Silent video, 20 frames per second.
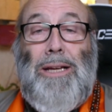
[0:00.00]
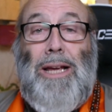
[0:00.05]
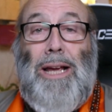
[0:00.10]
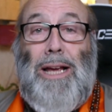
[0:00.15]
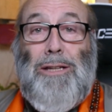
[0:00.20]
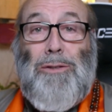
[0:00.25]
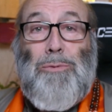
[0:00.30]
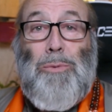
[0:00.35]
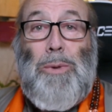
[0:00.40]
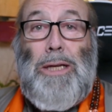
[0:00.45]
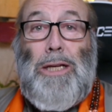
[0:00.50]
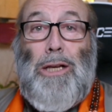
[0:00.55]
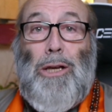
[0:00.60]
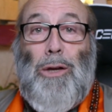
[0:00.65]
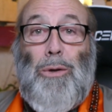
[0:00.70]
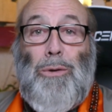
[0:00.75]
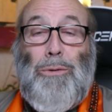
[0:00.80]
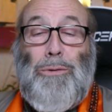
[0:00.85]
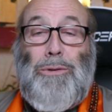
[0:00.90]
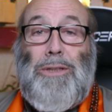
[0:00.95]
as we
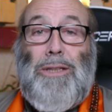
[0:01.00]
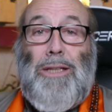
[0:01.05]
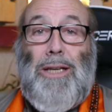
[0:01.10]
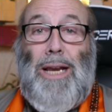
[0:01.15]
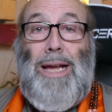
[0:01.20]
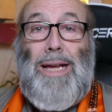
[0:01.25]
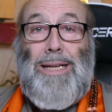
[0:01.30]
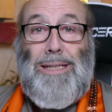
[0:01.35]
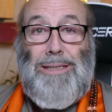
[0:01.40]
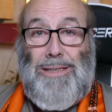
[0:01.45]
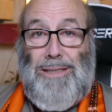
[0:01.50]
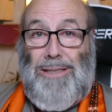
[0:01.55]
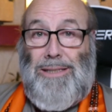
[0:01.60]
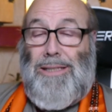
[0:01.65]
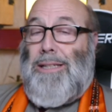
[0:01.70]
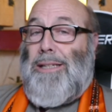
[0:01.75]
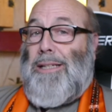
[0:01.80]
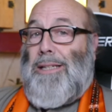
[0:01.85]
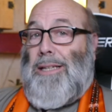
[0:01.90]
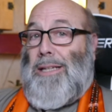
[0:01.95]
close the last
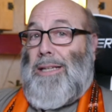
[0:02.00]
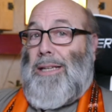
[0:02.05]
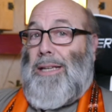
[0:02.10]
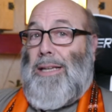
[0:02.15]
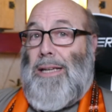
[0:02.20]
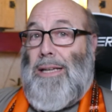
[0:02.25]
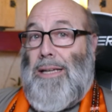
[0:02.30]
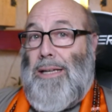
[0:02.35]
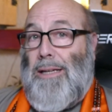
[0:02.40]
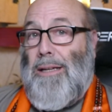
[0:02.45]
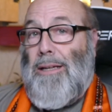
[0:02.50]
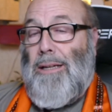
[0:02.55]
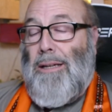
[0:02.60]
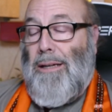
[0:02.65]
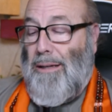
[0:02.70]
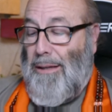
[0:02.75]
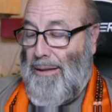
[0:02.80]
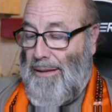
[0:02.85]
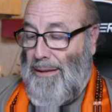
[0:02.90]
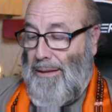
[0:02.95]

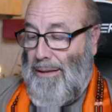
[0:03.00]
uh,